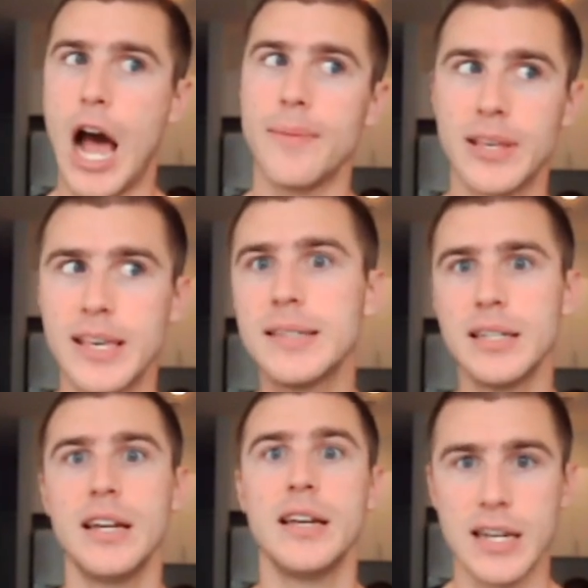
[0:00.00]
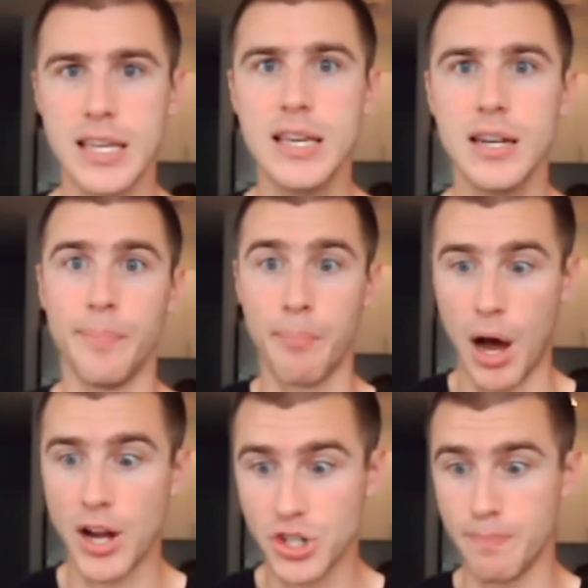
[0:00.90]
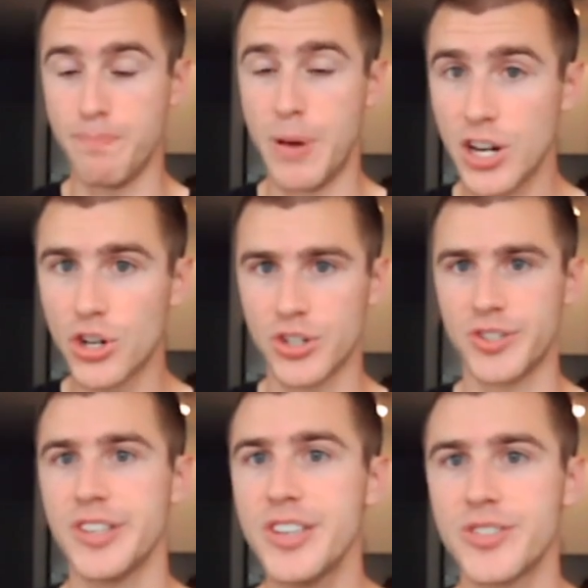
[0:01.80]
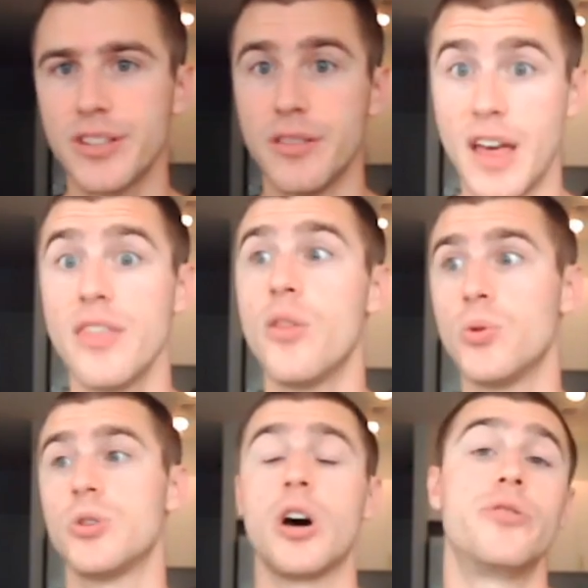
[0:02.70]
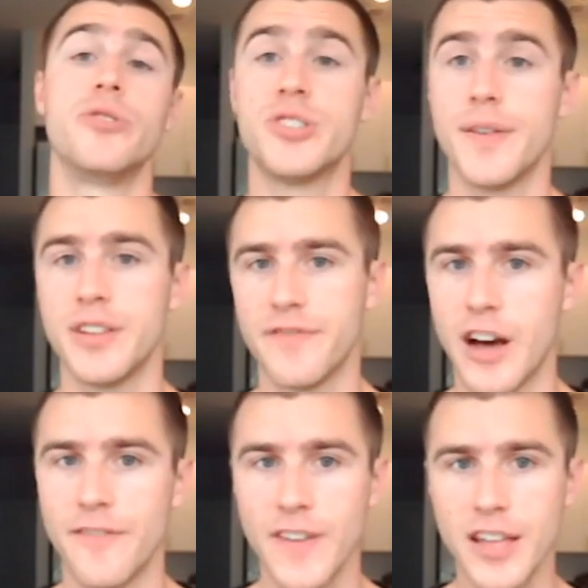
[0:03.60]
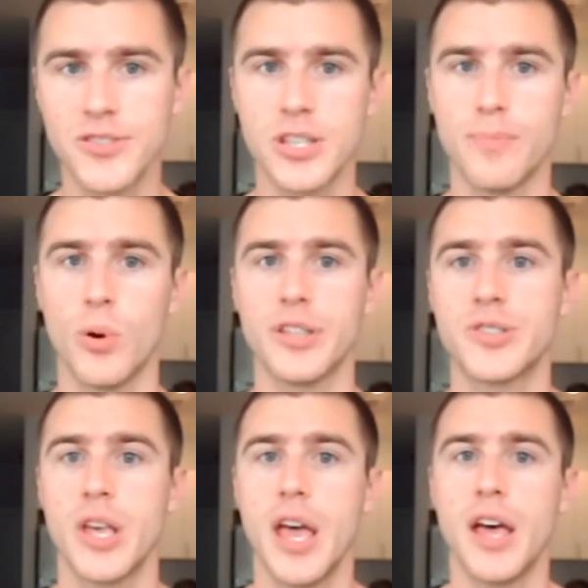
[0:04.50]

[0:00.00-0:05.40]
I mean, he's going to need a much bigger season than those 175 fantasy points.